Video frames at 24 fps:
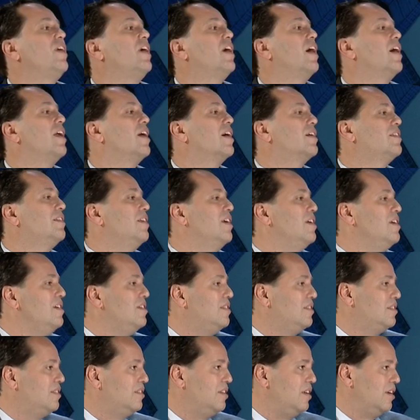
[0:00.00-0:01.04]

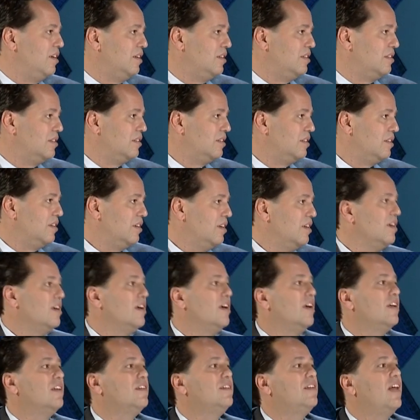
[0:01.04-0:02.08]
characteristics
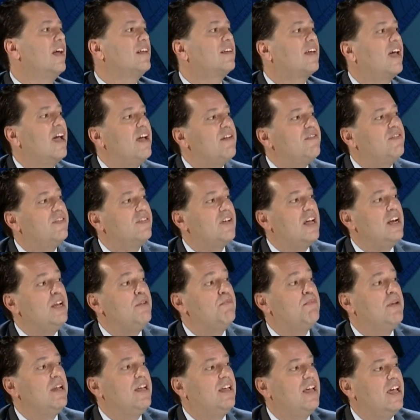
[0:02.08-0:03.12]
that have an
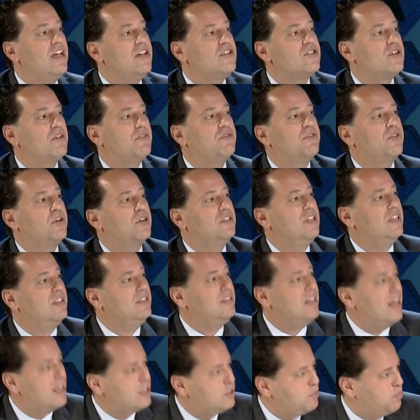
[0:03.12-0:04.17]
implication for the
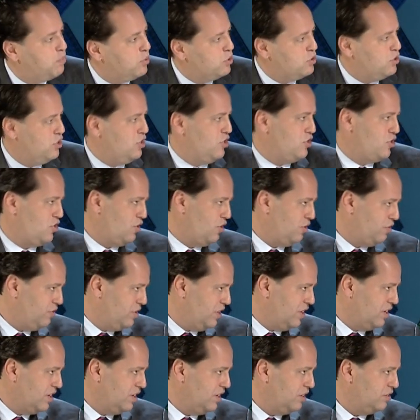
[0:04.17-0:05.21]
debt position of the
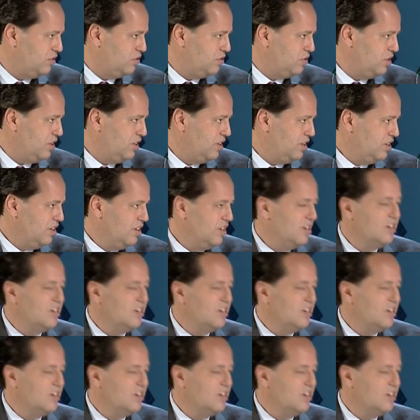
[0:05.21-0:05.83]
country.